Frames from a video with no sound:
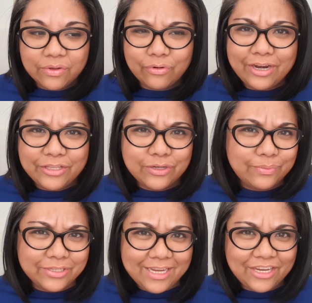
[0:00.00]
or
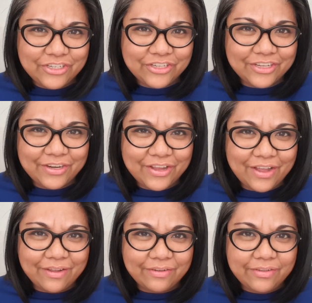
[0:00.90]
interpretation
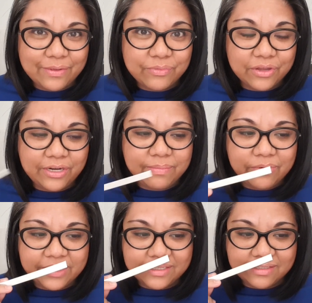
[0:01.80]
of Hypnotic
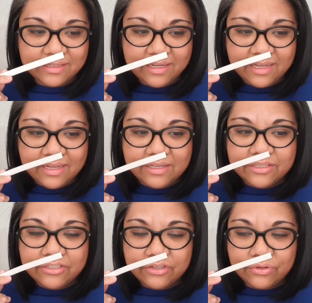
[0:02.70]
Poison.
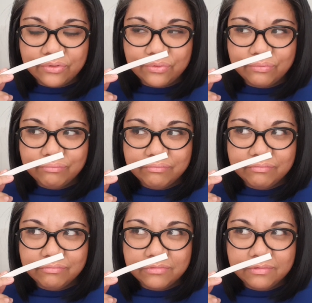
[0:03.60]
So
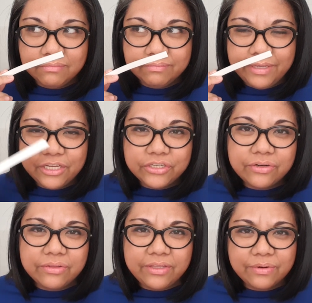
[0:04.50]

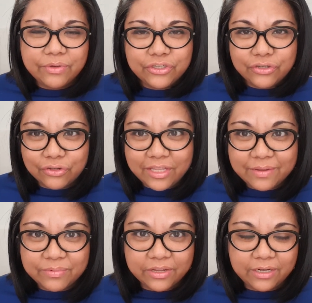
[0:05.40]
picture the original
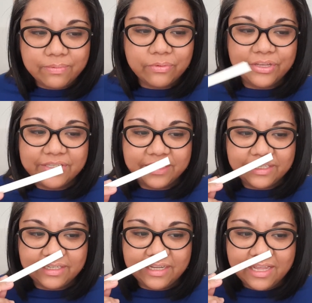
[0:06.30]
Hypnotic
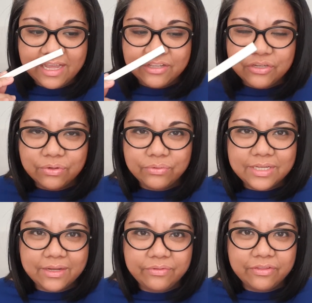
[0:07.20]
Poison, toned
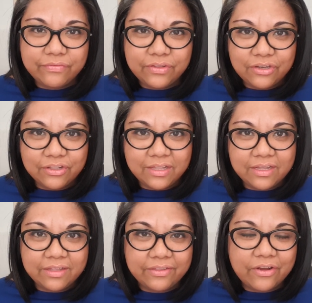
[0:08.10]
down the
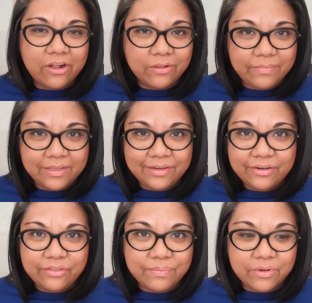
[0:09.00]
vanilla, the
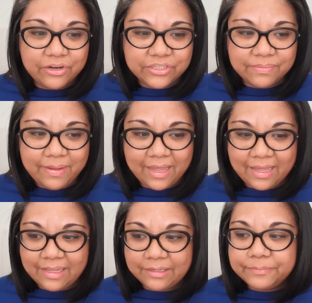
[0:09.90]
almond, the
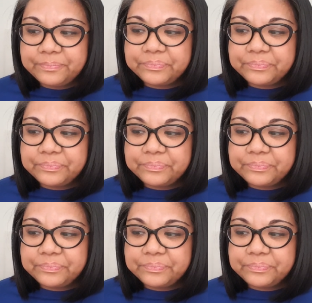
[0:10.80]
marzipan.